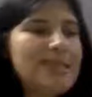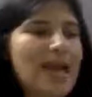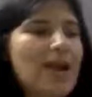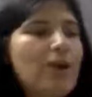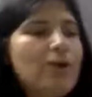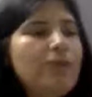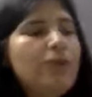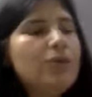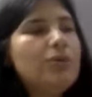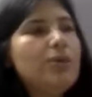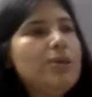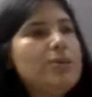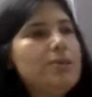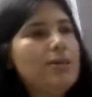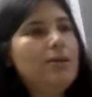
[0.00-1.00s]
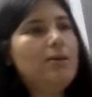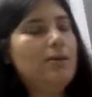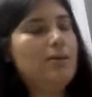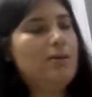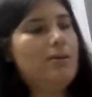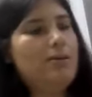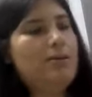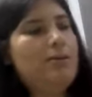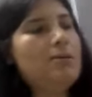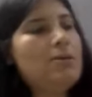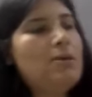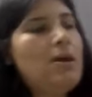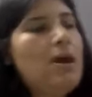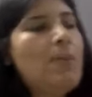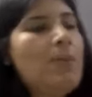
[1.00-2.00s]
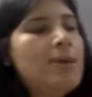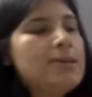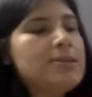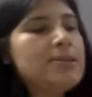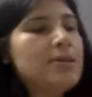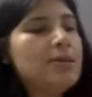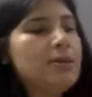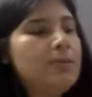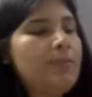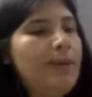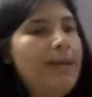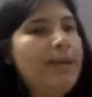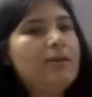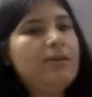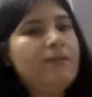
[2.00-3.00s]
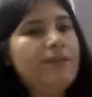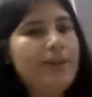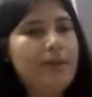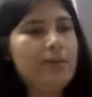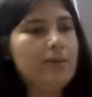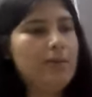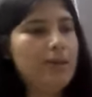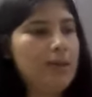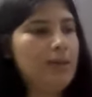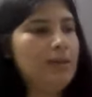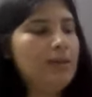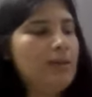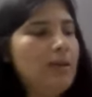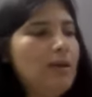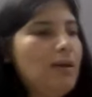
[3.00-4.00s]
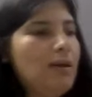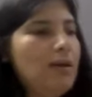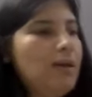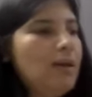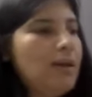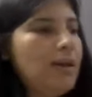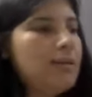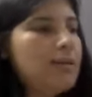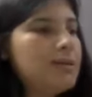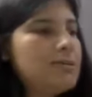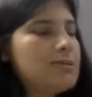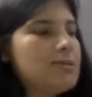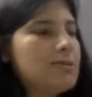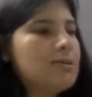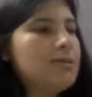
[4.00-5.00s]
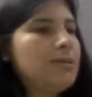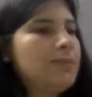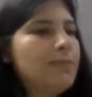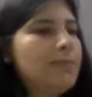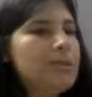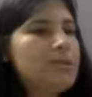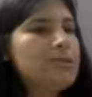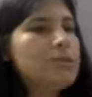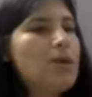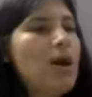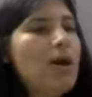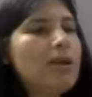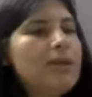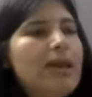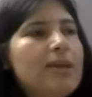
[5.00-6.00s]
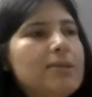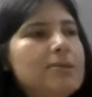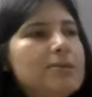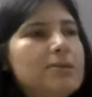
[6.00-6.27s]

lack of unity amongst the medical fraternity. It is thought that